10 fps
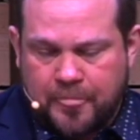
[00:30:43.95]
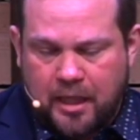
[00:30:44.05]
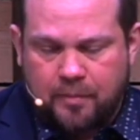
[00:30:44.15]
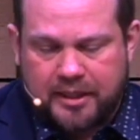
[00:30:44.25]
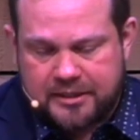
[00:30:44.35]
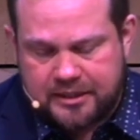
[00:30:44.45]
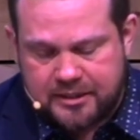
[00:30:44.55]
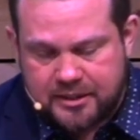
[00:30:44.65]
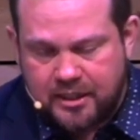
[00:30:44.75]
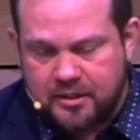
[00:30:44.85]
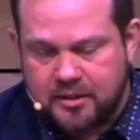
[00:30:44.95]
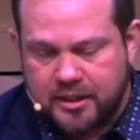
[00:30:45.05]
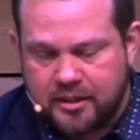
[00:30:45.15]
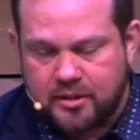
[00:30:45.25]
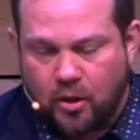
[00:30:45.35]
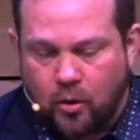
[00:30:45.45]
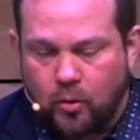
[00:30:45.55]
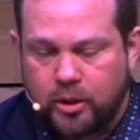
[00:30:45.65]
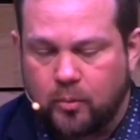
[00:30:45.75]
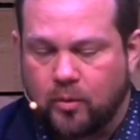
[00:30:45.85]
But as he sends his
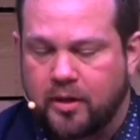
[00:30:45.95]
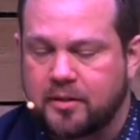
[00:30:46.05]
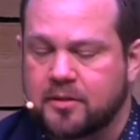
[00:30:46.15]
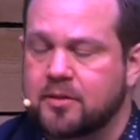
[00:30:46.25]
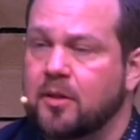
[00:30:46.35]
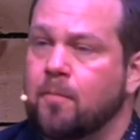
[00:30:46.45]
holy ones,